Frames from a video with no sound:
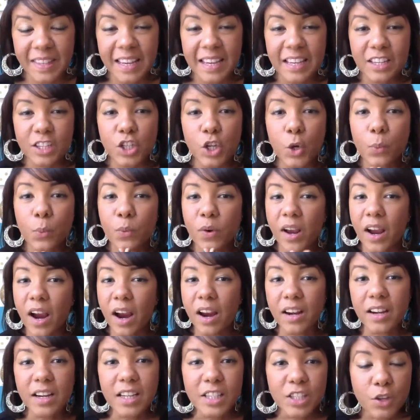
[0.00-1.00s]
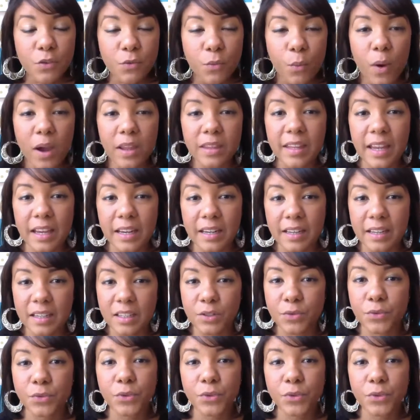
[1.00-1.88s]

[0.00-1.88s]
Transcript: So regardless of what that is,